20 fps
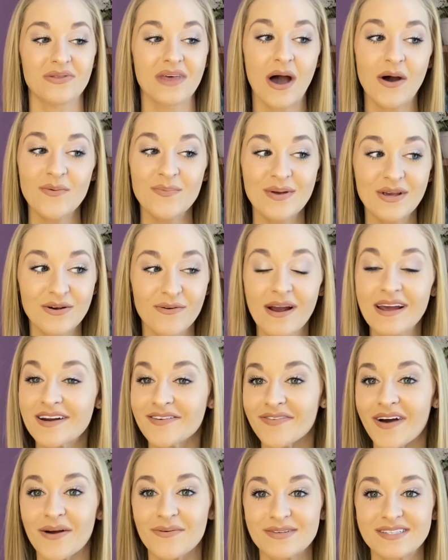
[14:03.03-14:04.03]
that would be great
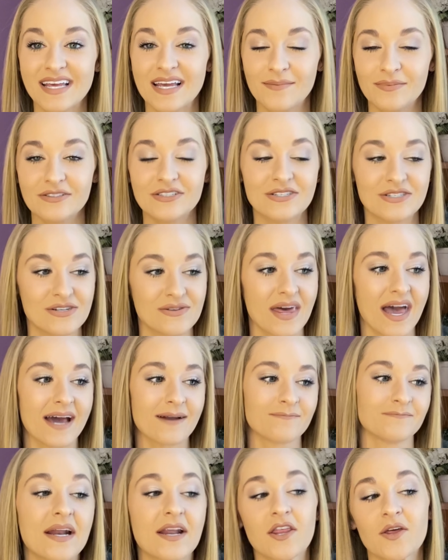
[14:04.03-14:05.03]
if I was able to do that.
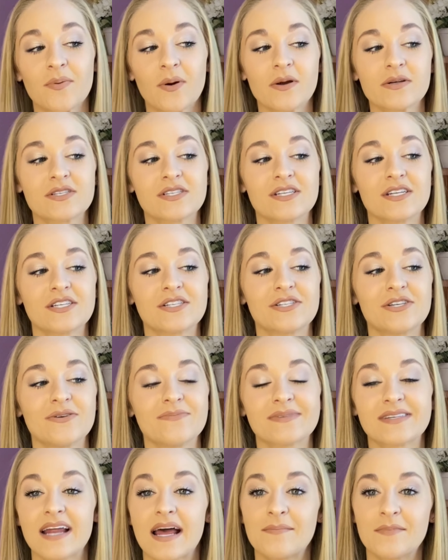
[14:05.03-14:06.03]
Another person
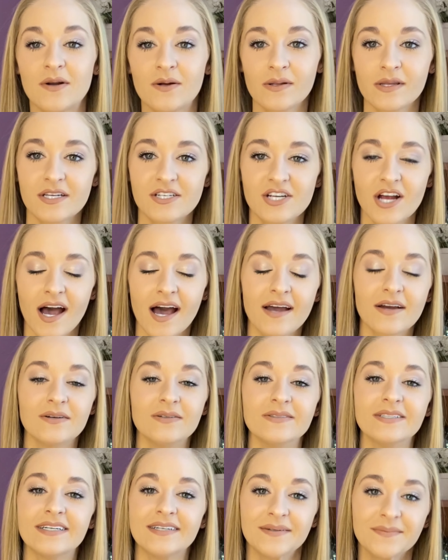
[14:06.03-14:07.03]
assumes that I'm an only
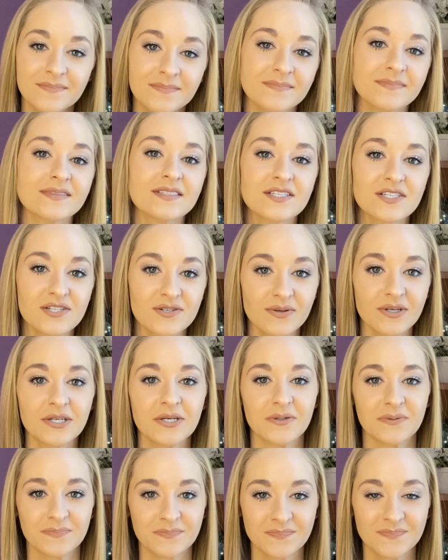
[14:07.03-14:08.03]
child. It's
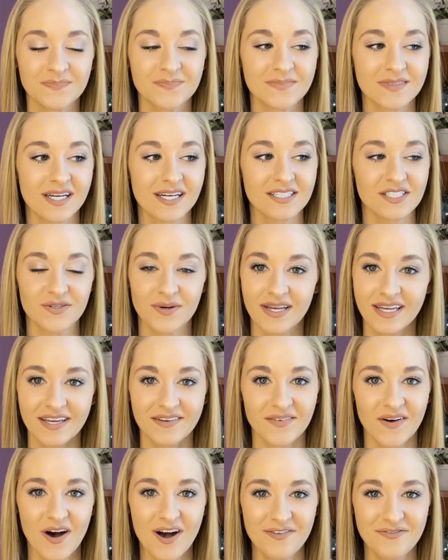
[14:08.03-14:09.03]
true. Do I
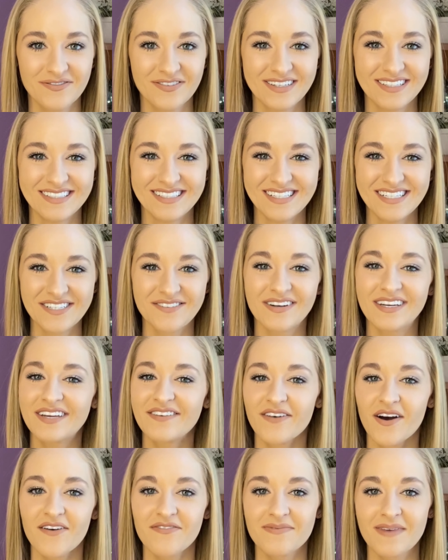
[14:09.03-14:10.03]
give off, do I
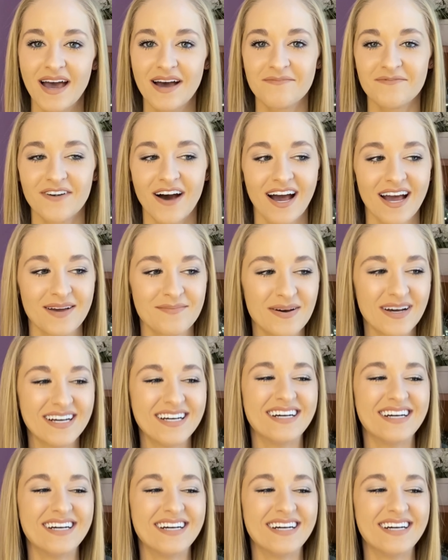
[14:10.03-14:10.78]
give off that vibe?